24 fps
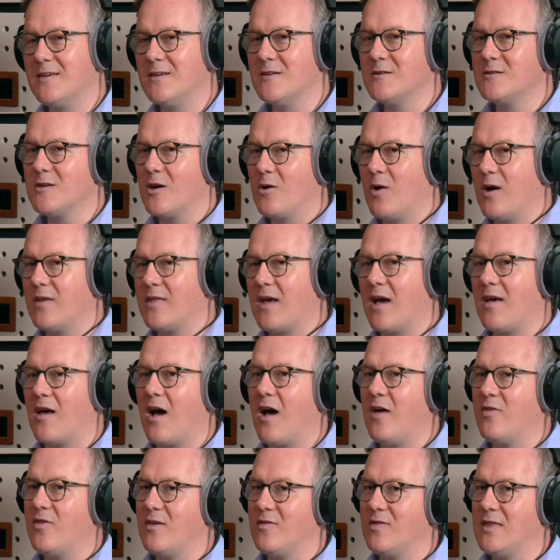So
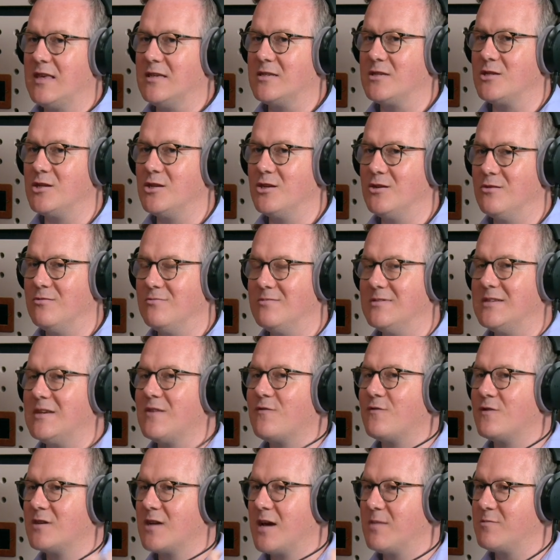I think these 2
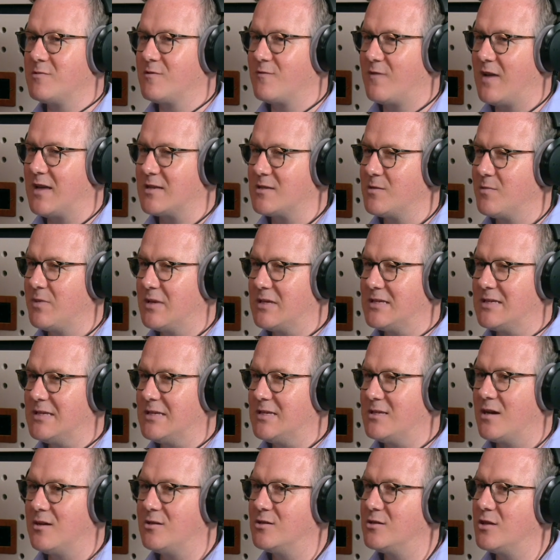different types of flexibility
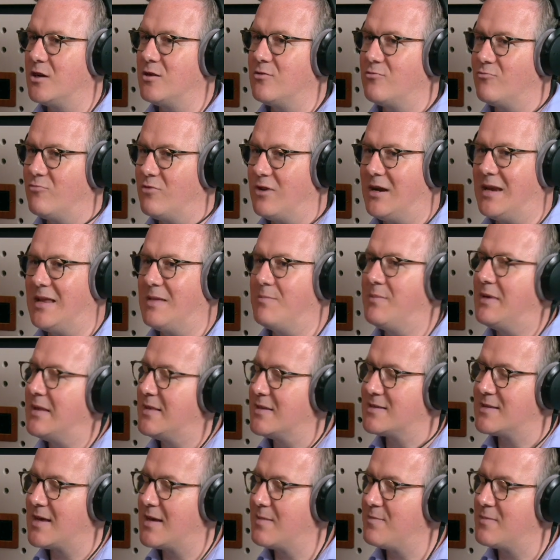don't really mean the
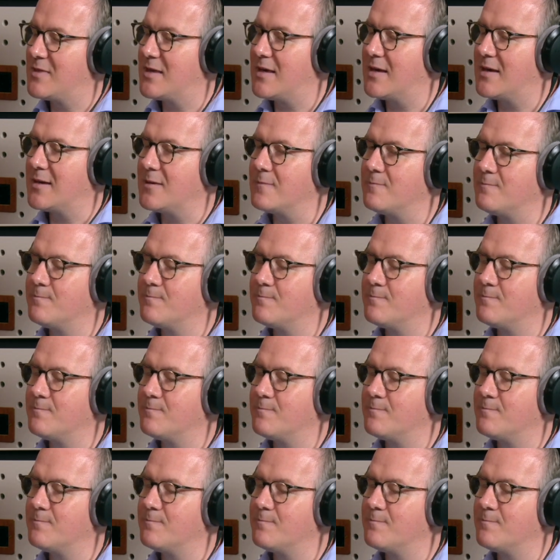same thing.